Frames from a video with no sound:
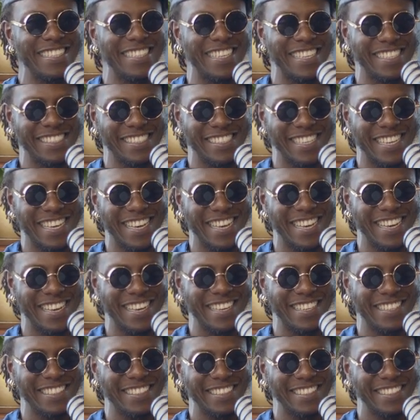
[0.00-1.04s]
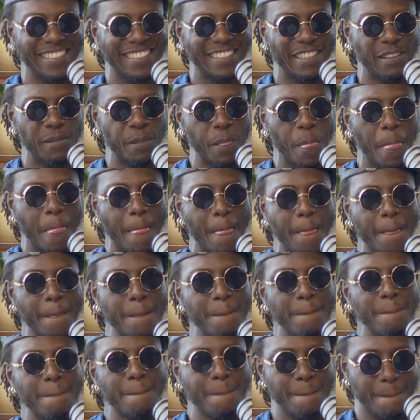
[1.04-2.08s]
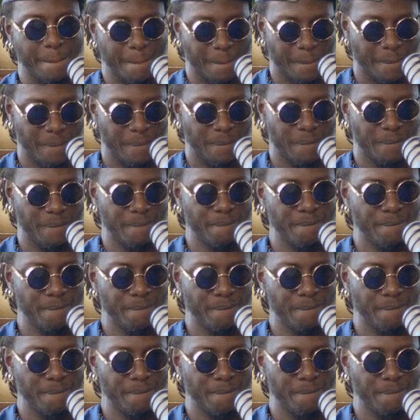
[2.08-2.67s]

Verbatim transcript: Yes, I. Mm-hmm.